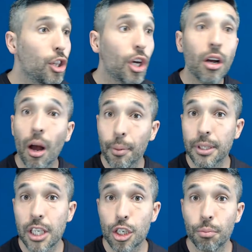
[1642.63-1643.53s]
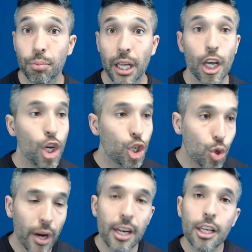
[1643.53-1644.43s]
The compensation plan.
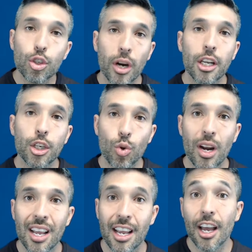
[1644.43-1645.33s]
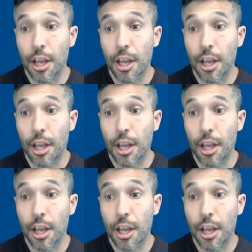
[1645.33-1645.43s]
Training.